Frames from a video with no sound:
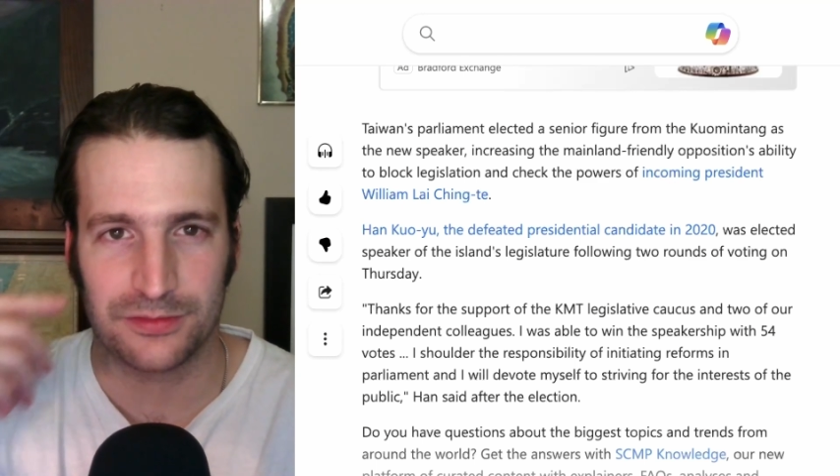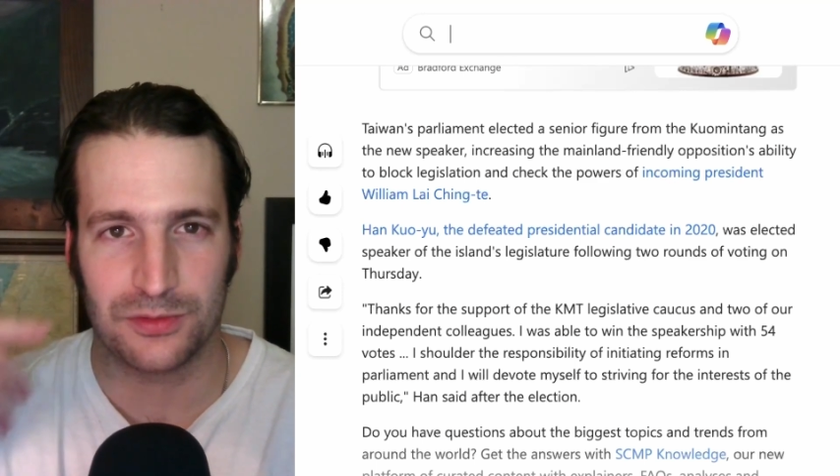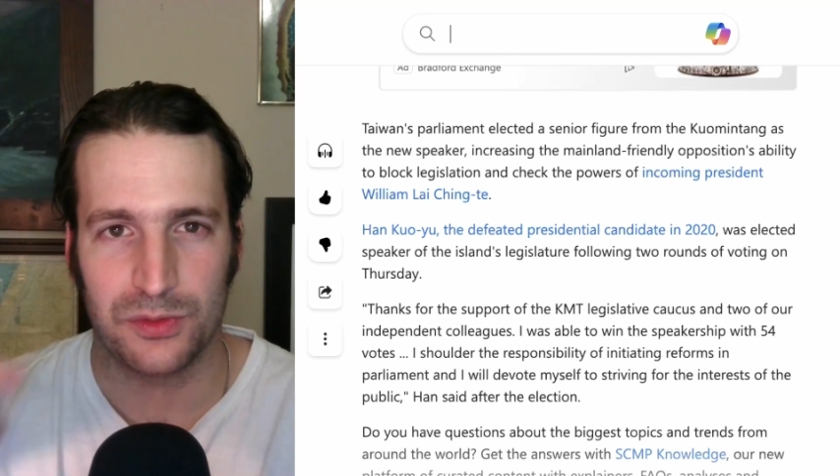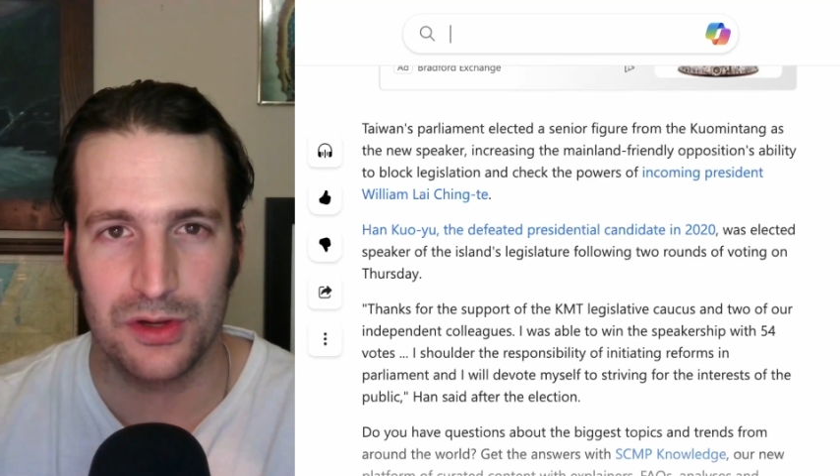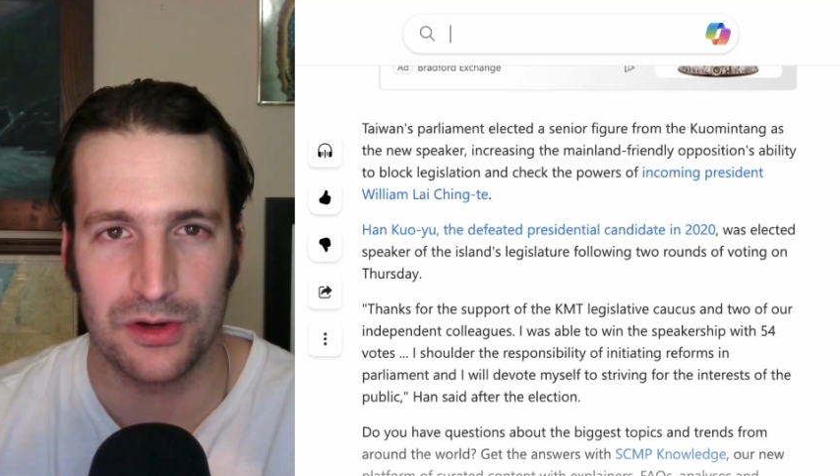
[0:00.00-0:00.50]

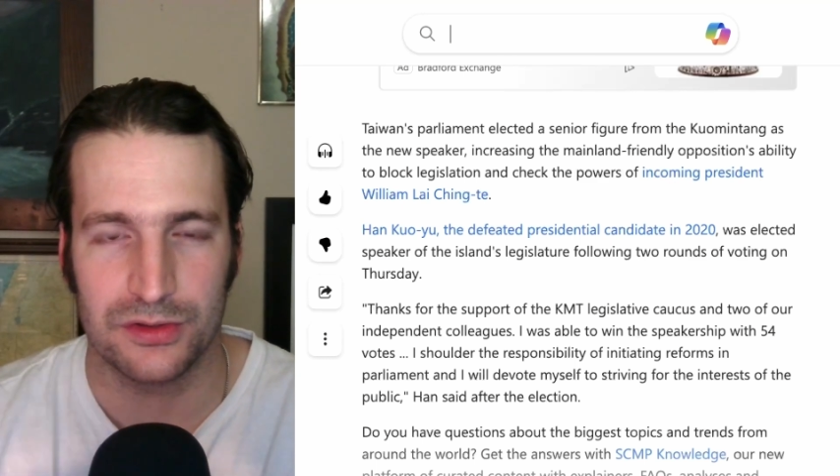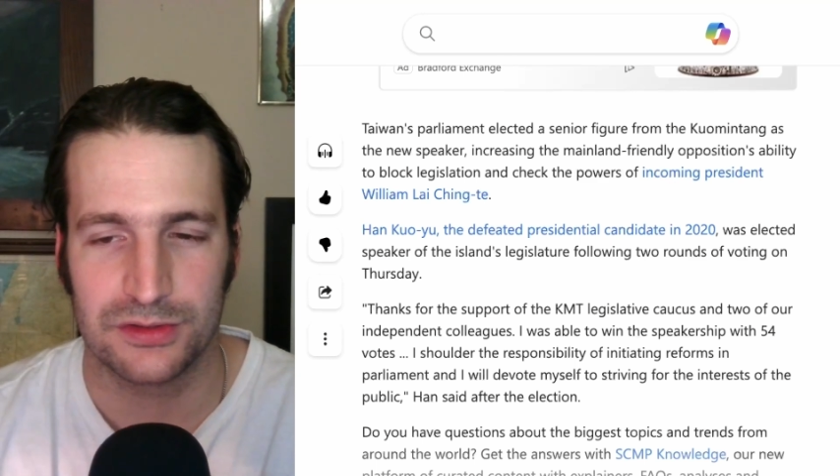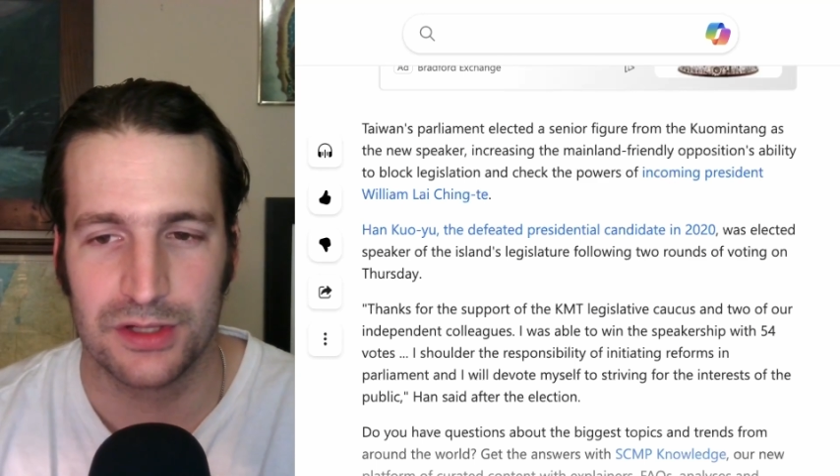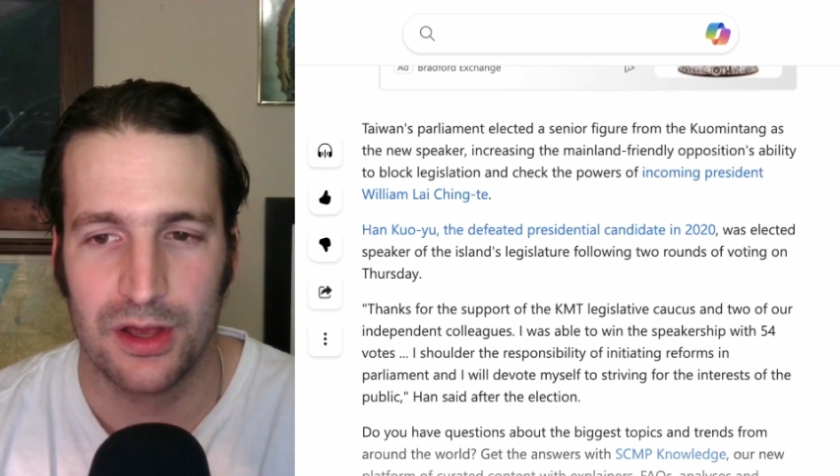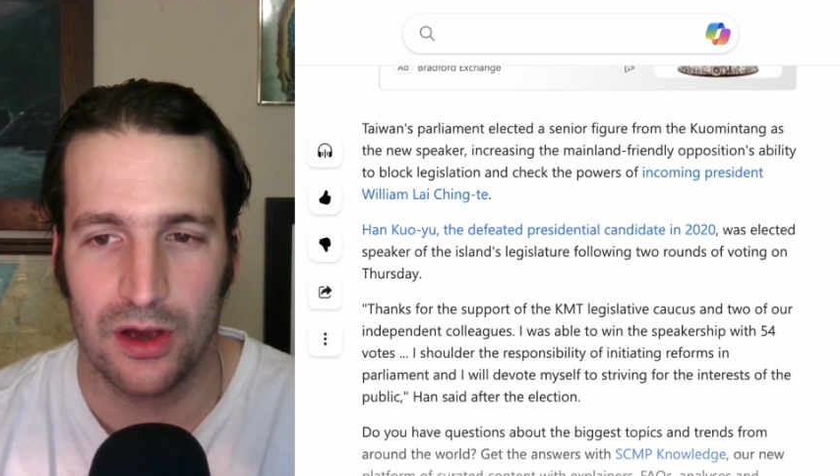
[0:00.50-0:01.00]
few years
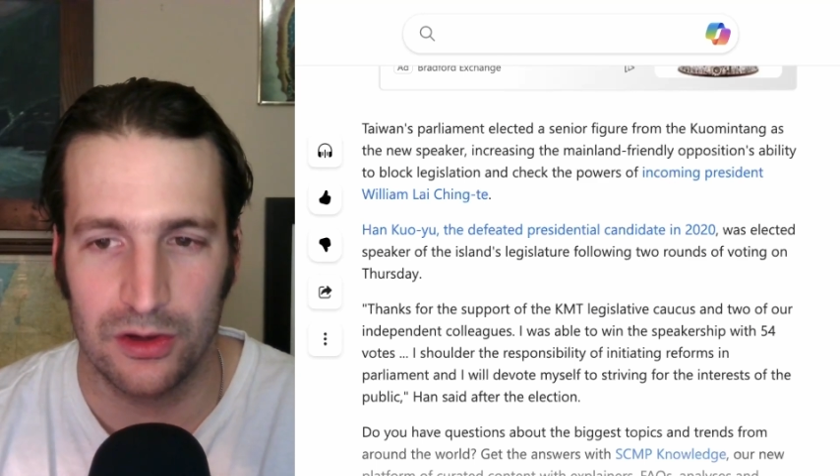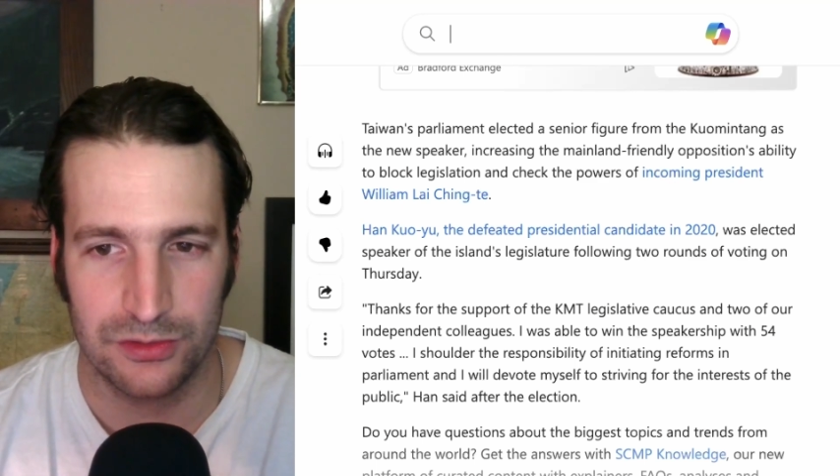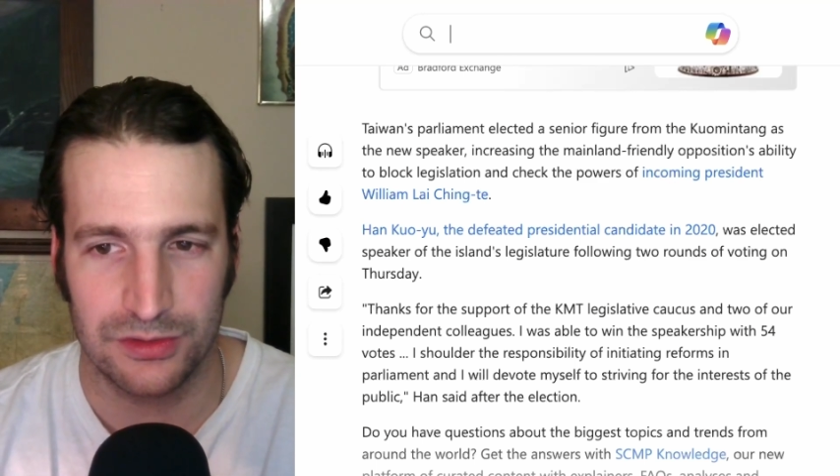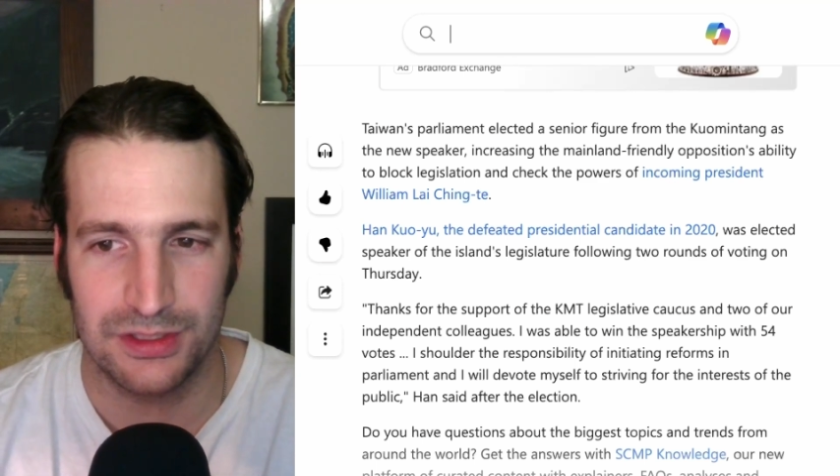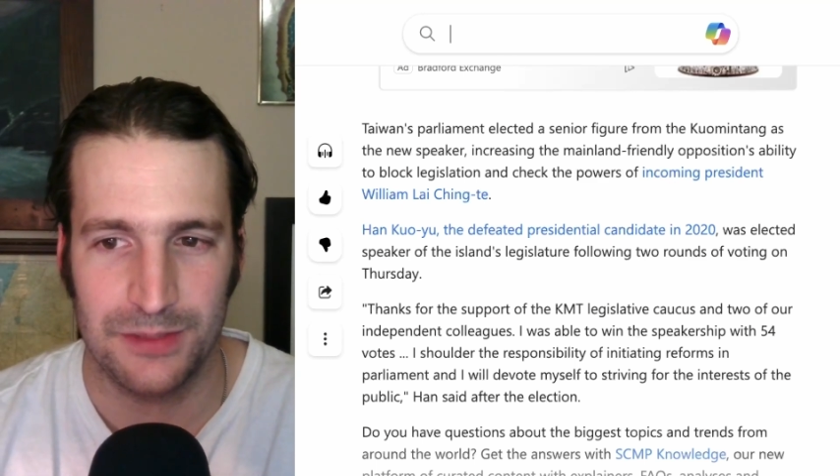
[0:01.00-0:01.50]
under
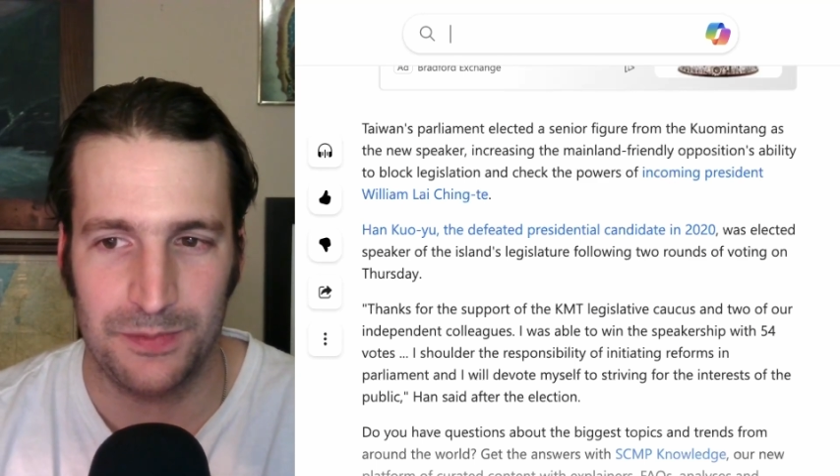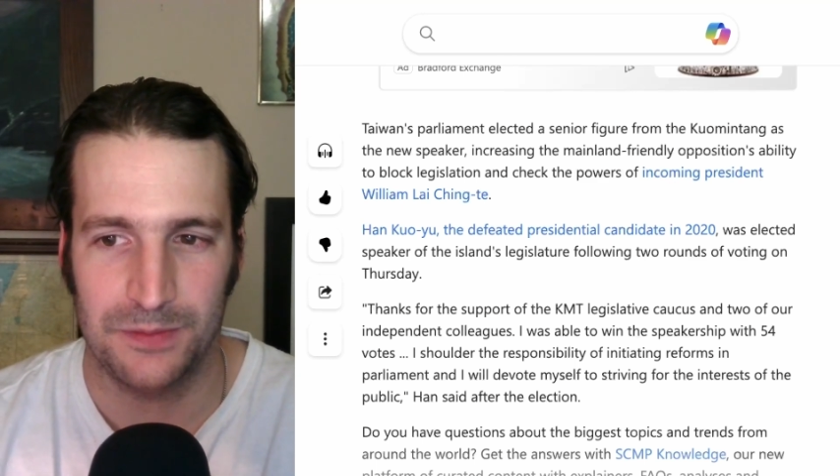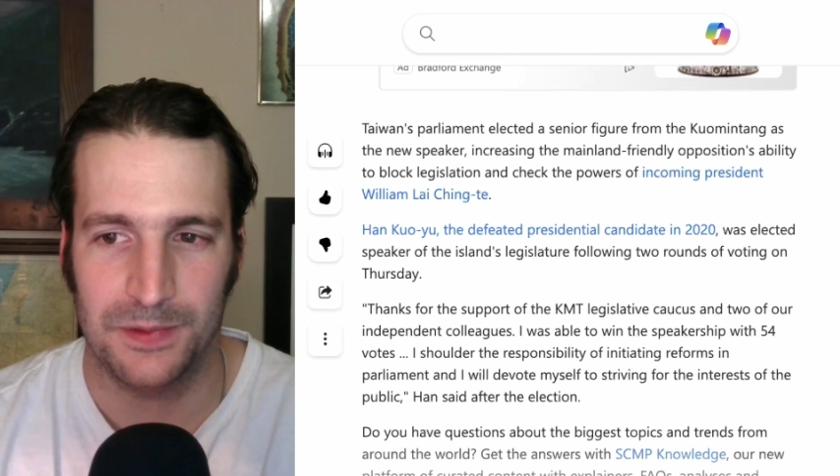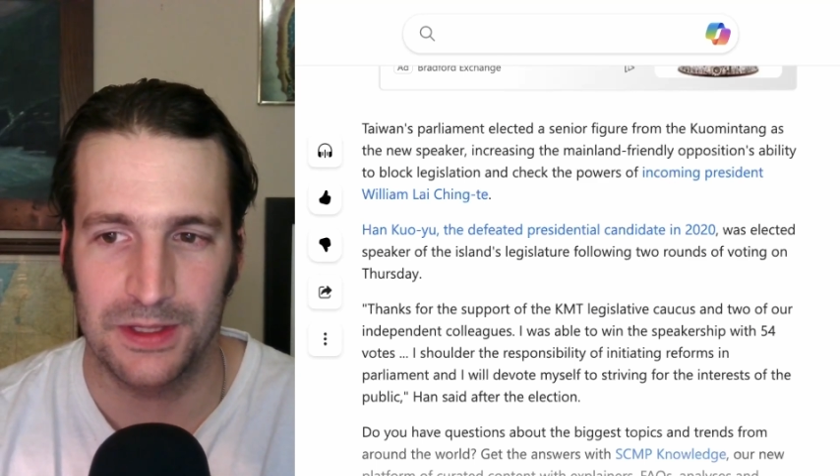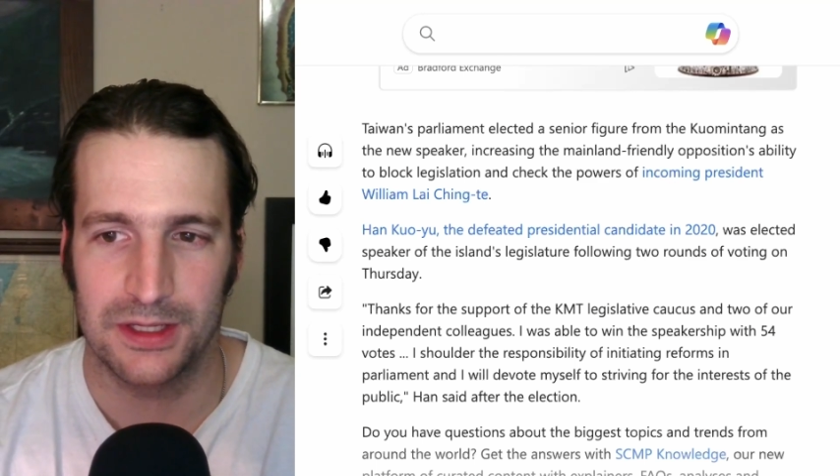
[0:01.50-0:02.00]
the
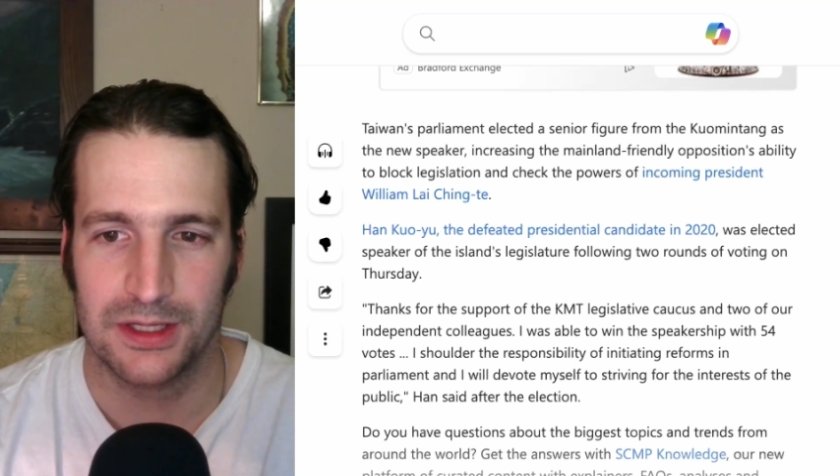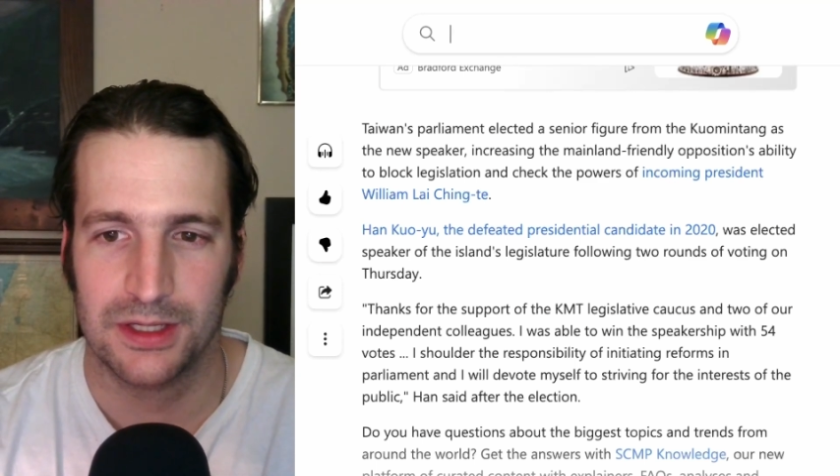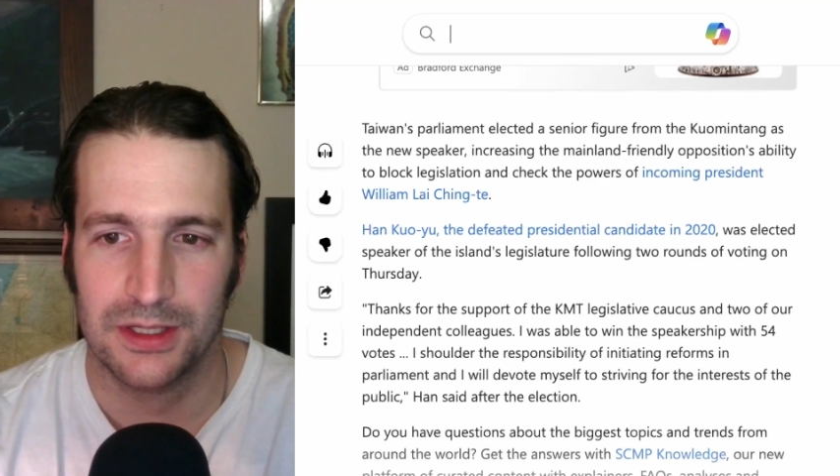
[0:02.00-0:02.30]
DPP,